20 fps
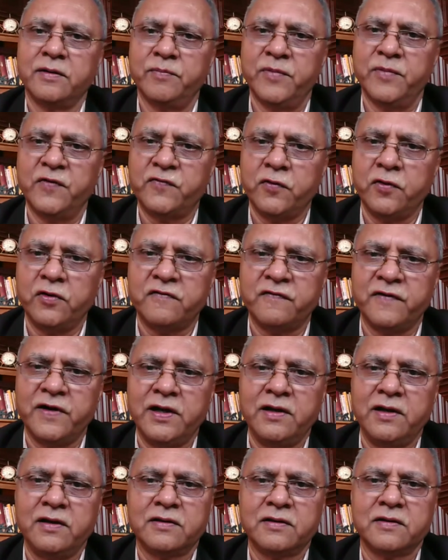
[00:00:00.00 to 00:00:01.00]
before
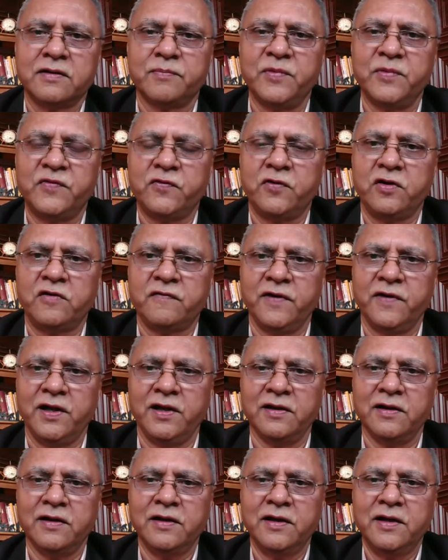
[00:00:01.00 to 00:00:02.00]

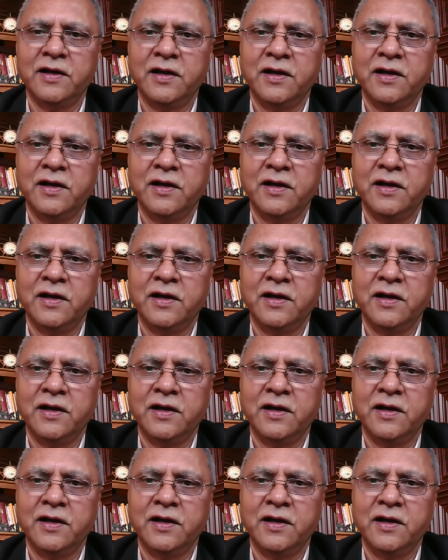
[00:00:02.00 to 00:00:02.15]
12,